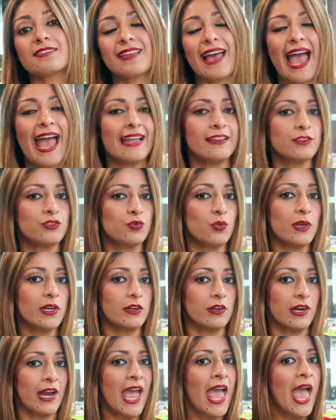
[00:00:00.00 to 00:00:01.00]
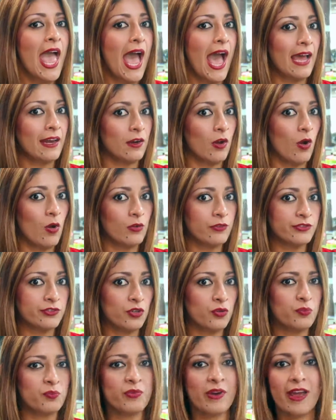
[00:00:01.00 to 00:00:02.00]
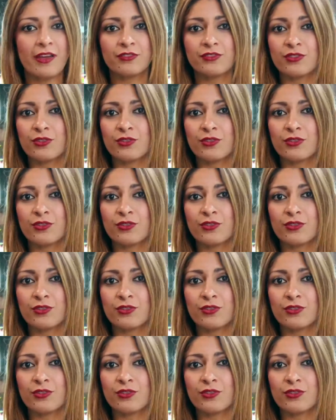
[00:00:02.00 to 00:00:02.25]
and Twitter, and also browse